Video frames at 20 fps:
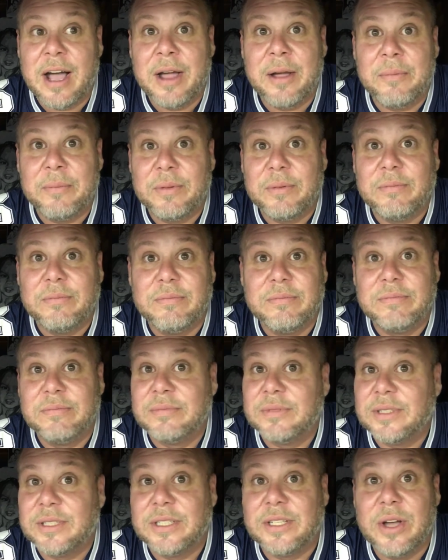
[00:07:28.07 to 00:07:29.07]
I'm
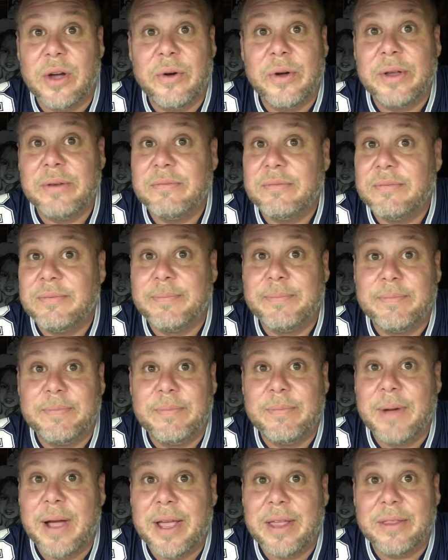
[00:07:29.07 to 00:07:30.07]
going
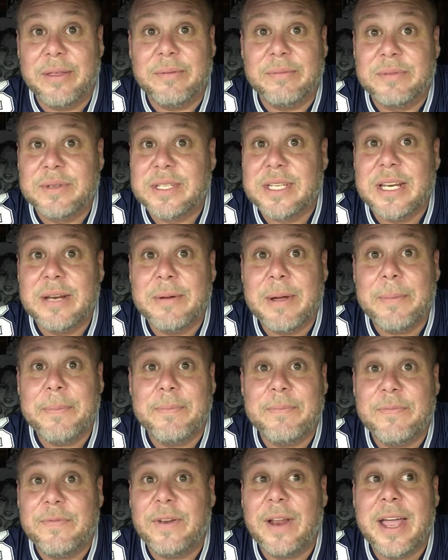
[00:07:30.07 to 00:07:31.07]
by the seat of my
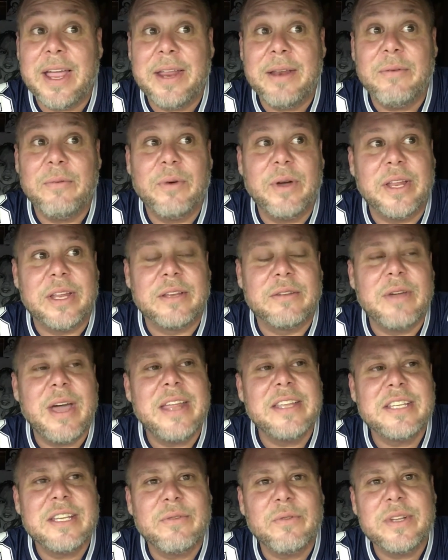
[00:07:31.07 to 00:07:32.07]
flying. What
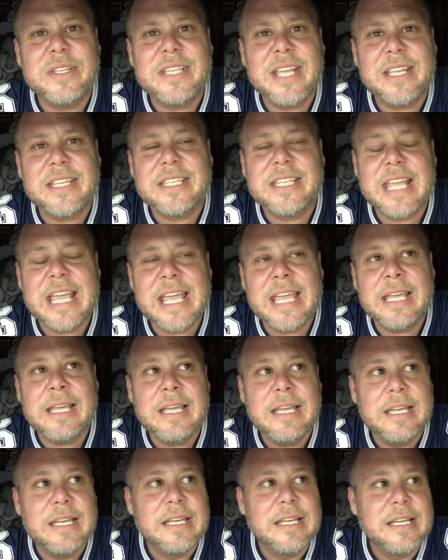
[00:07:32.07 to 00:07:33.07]
how's it? What's that saying?
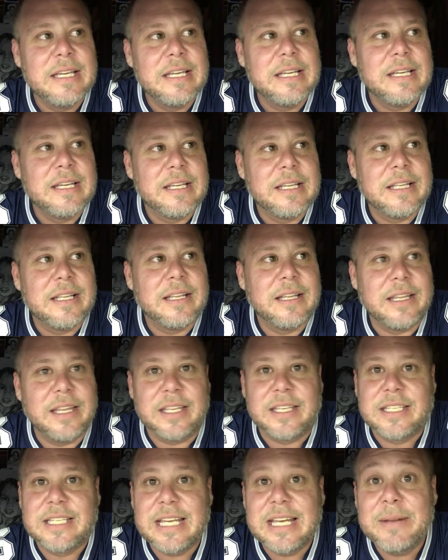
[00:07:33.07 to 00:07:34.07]
The
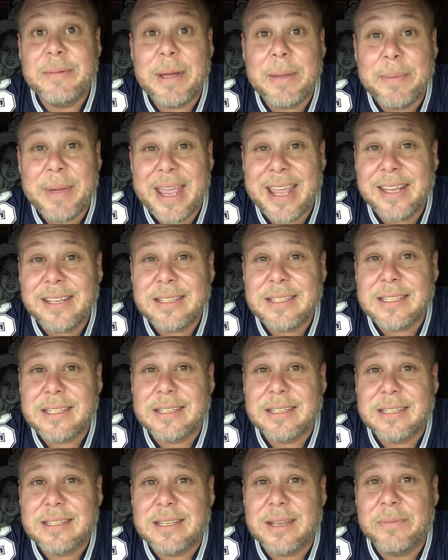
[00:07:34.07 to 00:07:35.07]
seat of my pants?
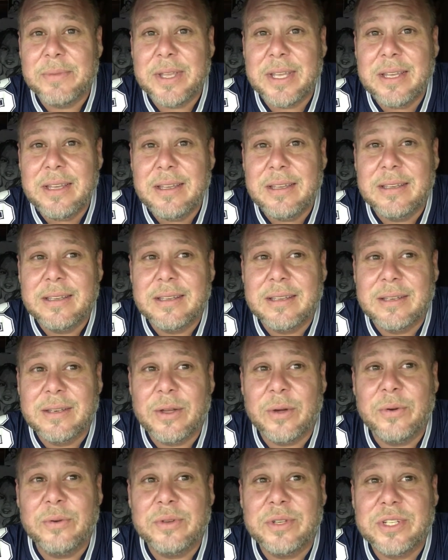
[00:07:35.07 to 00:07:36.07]
Something?
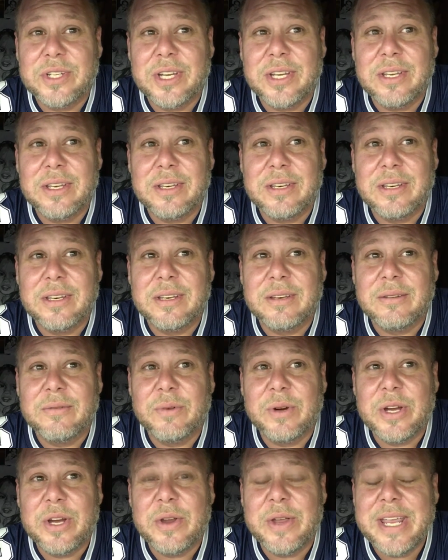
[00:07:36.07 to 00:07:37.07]
Don't shit
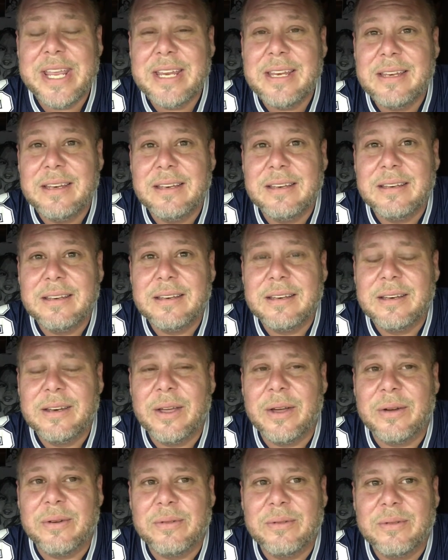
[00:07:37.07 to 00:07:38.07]
where you eat?
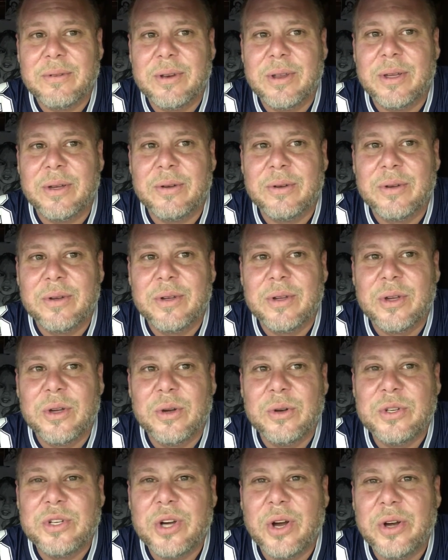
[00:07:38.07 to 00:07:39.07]
No, no.
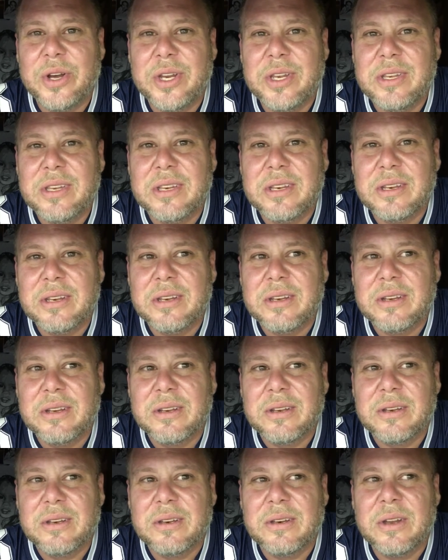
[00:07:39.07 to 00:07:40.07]
Who sharded?
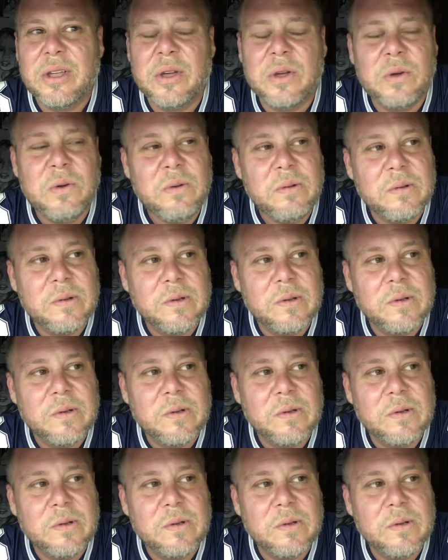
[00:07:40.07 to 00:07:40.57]
No.